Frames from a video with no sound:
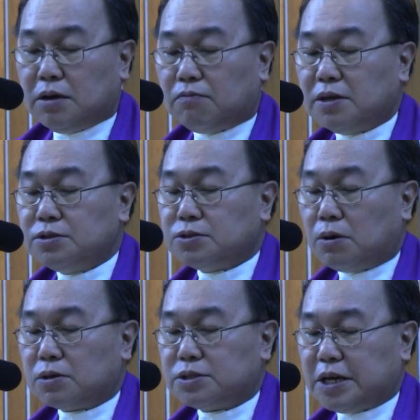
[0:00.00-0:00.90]
One
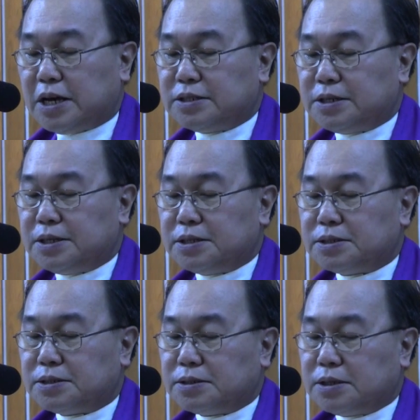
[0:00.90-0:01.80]
source says it
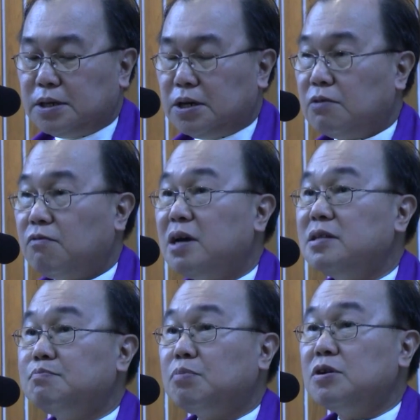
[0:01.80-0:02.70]
is
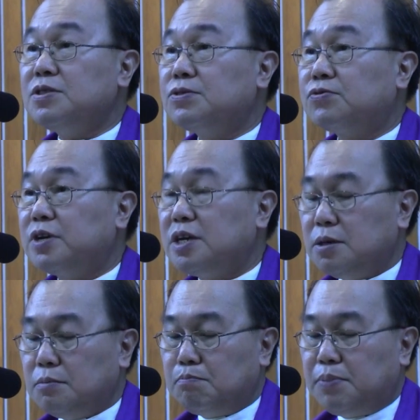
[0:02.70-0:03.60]
1.3